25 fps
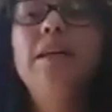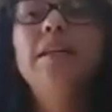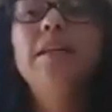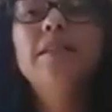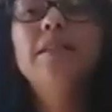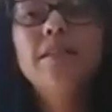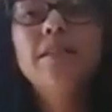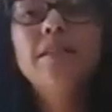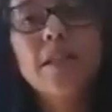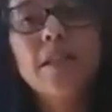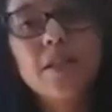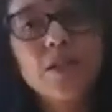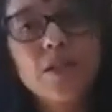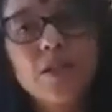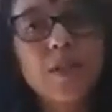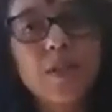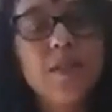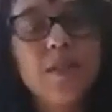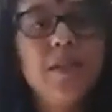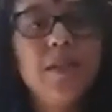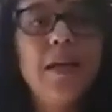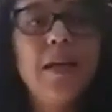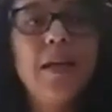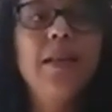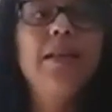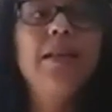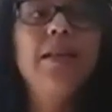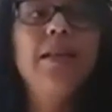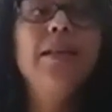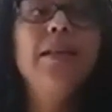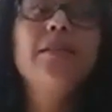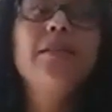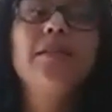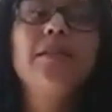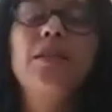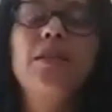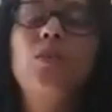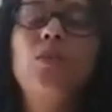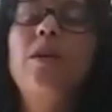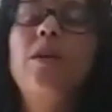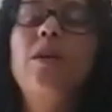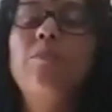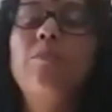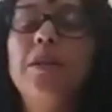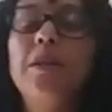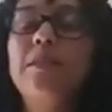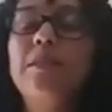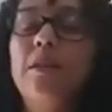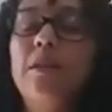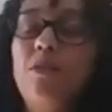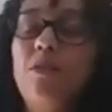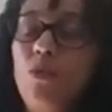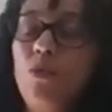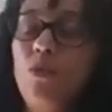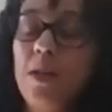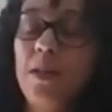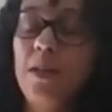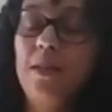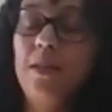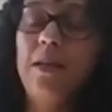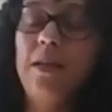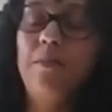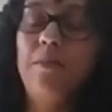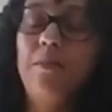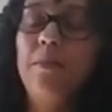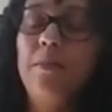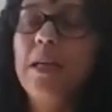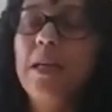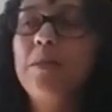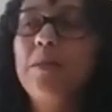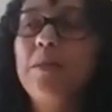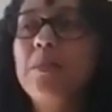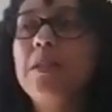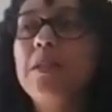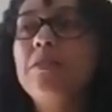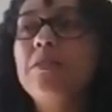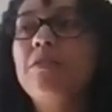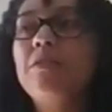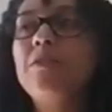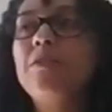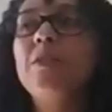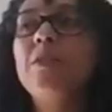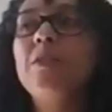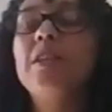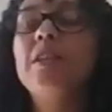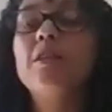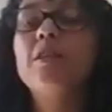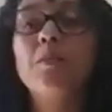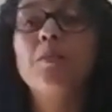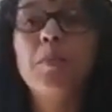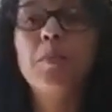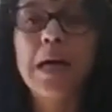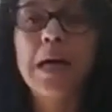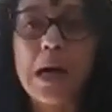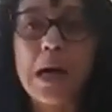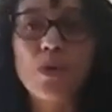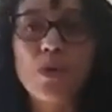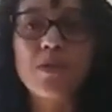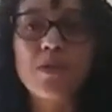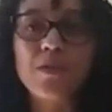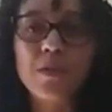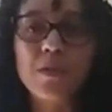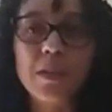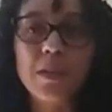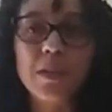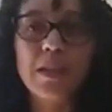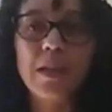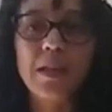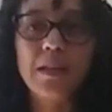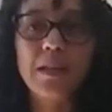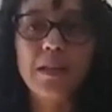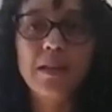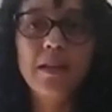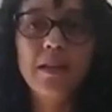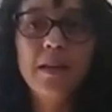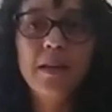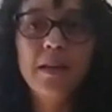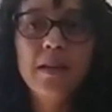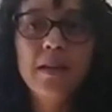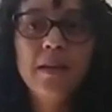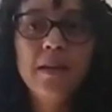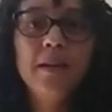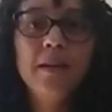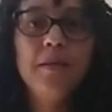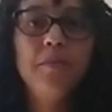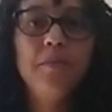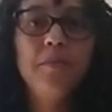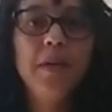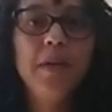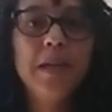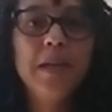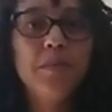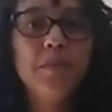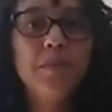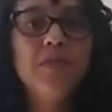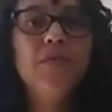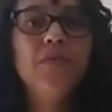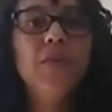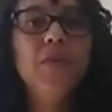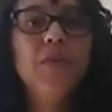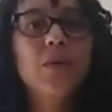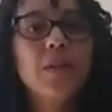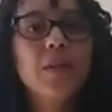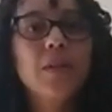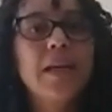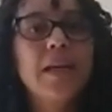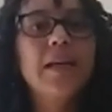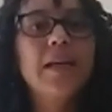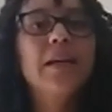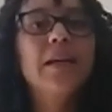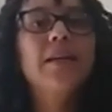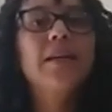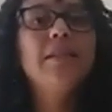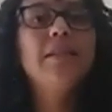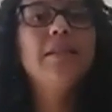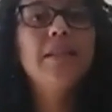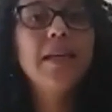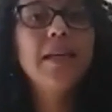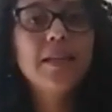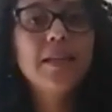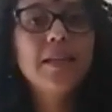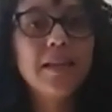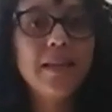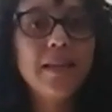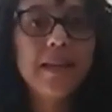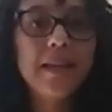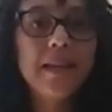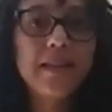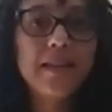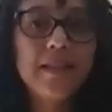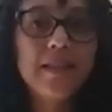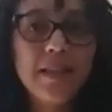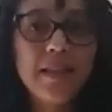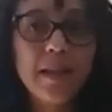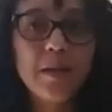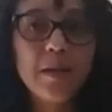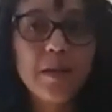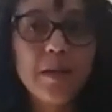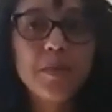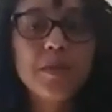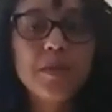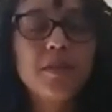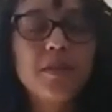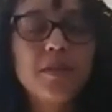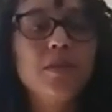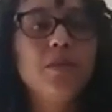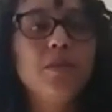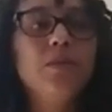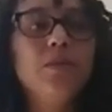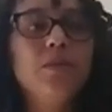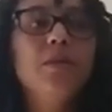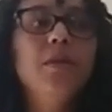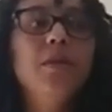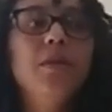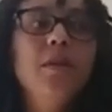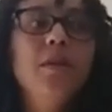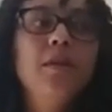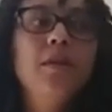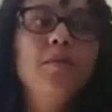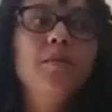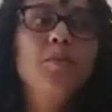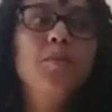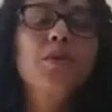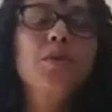ancestry did I need to surround myself with that made me feel powerful again, made me feel like I could take the next steps to